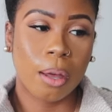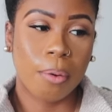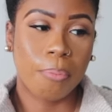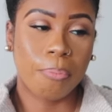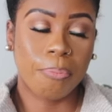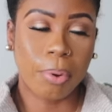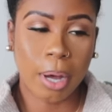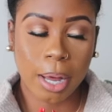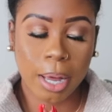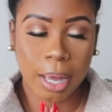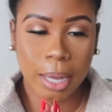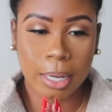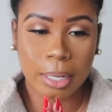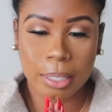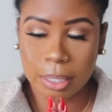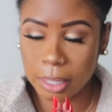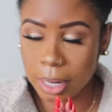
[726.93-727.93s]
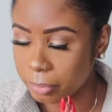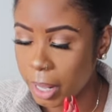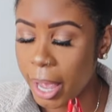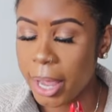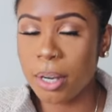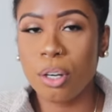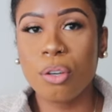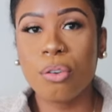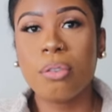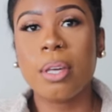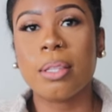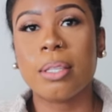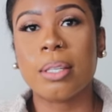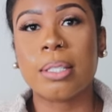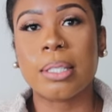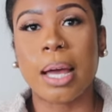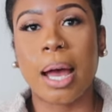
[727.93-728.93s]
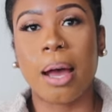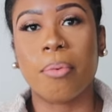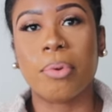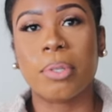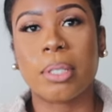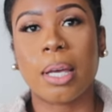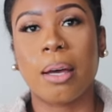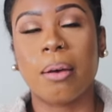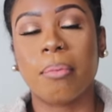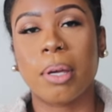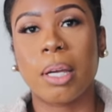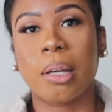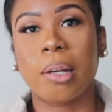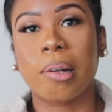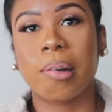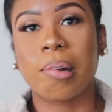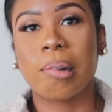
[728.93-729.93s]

But I knew that this time was coming